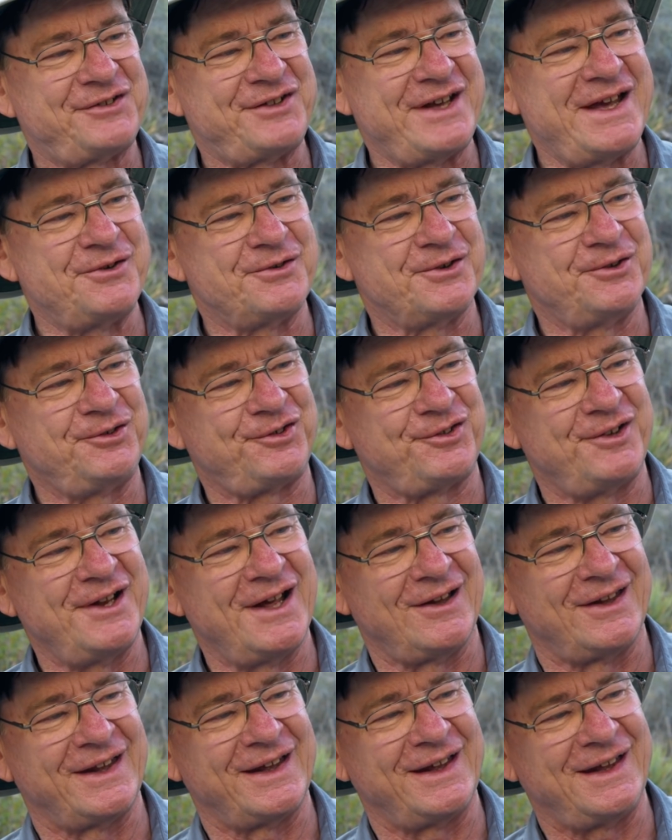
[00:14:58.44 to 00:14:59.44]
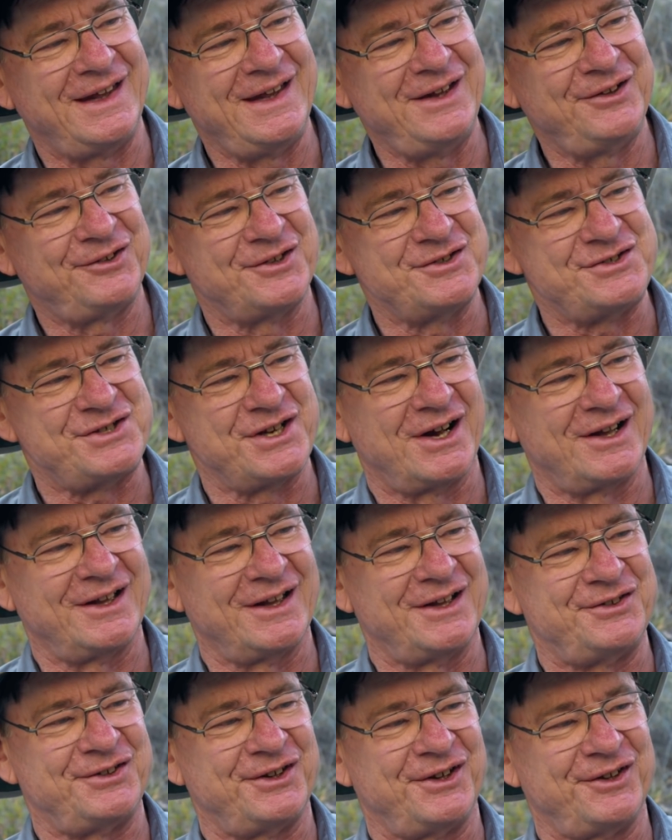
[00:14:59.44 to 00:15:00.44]
Andrew Snelling, he's a
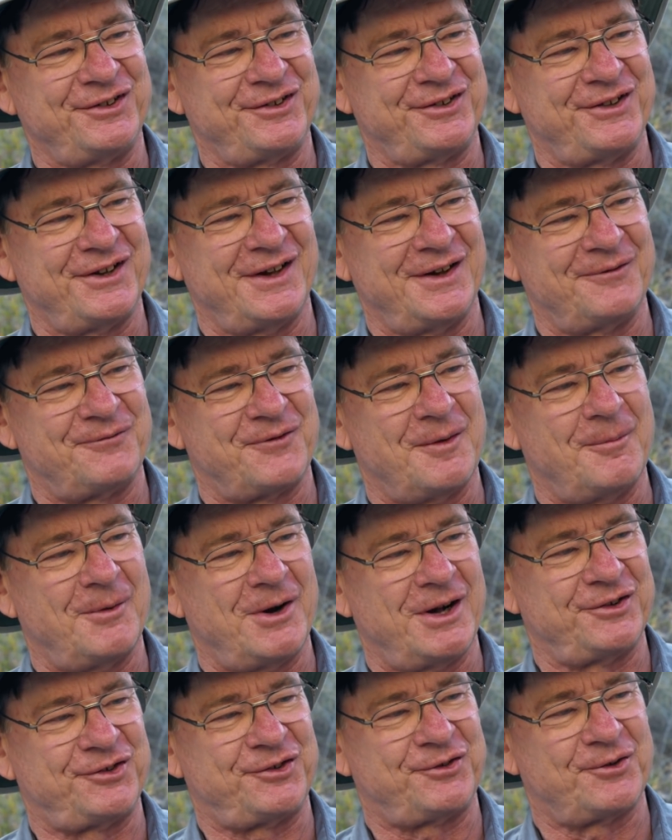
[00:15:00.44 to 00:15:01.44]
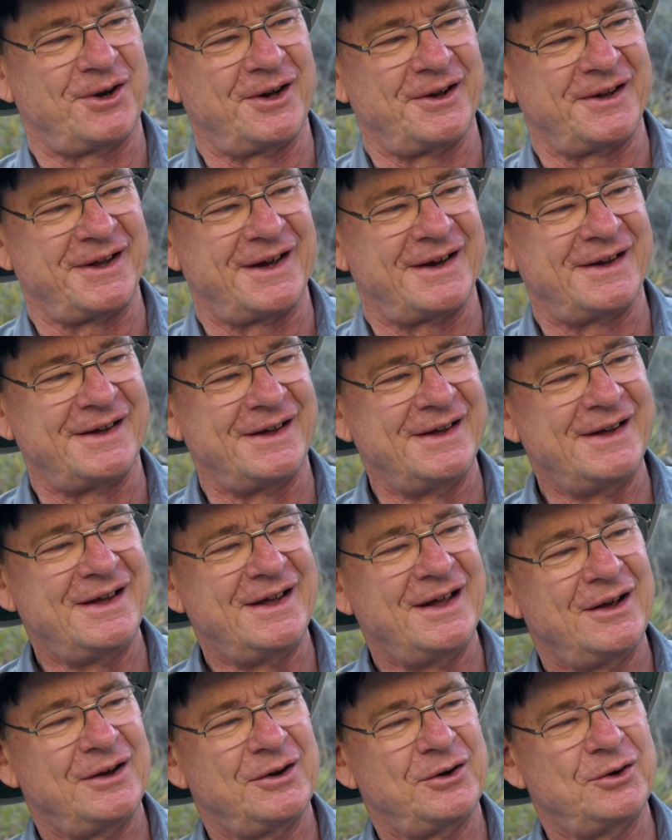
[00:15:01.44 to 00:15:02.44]
geologist from Australia
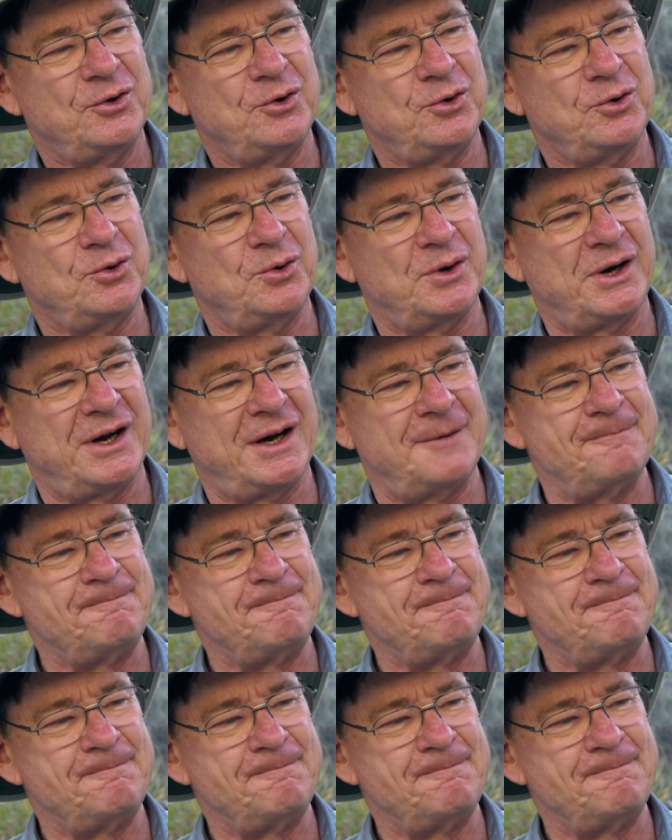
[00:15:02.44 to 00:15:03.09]
who